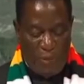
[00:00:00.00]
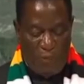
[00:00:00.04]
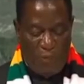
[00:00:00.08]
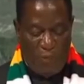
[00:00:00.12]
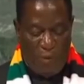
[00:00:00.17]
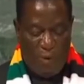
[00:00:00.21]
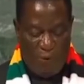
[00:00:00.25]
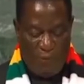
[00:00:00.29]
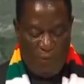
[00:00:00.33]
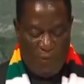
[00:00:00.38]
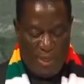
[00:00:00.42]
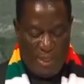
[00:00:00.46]
of
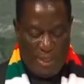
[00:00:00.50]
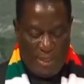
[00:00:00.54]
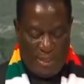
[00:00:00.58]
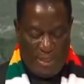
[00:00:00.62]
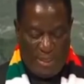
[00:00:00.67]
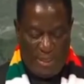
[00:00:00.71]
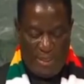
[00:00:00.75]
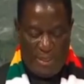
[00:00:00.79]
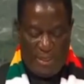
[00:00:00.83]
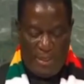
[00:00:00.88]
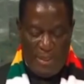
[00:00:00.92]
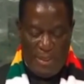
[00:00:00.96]

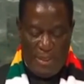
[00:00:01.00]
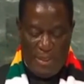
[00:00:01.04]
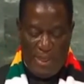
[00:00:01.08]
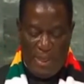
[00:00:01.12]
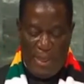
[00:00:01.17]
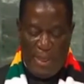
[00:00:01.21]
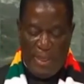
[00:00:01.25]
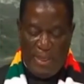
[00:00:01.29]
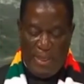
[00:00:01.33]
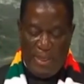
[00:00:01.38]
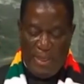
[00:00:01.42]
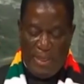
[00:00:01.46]
conflict
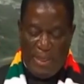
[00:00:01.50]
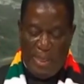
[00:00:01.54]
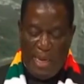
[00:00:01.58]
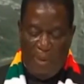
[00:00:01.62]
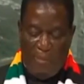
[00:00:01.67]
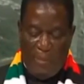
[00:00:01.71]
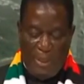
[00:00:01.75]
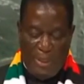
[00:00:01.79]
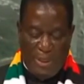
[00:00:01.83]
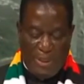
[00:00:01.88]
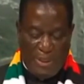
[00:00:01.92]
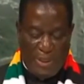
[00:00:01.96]
and
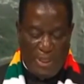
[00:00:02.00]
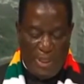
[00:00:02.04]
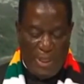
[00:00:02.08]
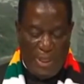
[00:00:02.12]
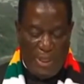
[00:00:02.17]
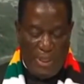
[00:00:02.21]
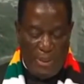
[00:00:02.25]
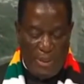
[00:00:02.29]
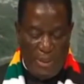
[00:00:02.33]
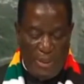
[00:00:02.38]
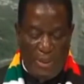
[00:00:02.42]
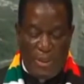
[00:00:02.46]
climate
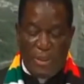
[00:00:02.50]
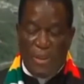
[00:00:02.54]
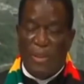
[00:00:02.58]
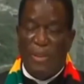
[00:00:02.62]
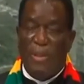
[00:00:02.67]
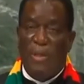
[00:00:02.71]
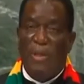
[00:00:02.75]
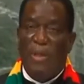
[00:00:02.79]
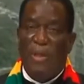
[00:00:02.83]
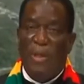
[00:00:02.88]
change